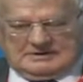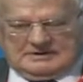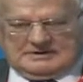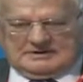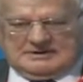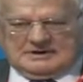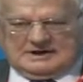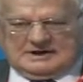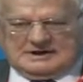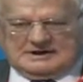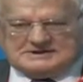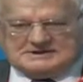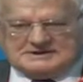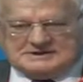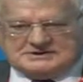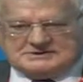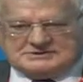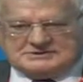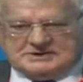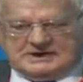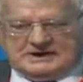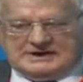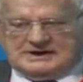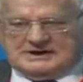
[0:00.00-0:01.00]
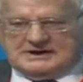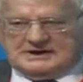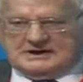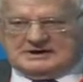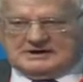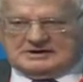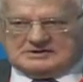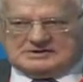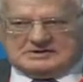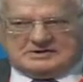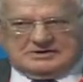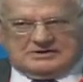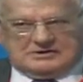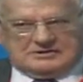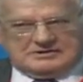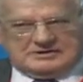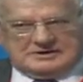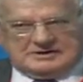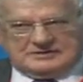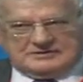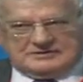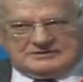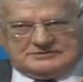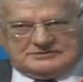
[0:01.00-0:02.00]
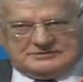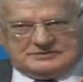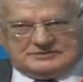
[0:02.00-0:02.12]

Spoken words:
the illicit trade in narcotics,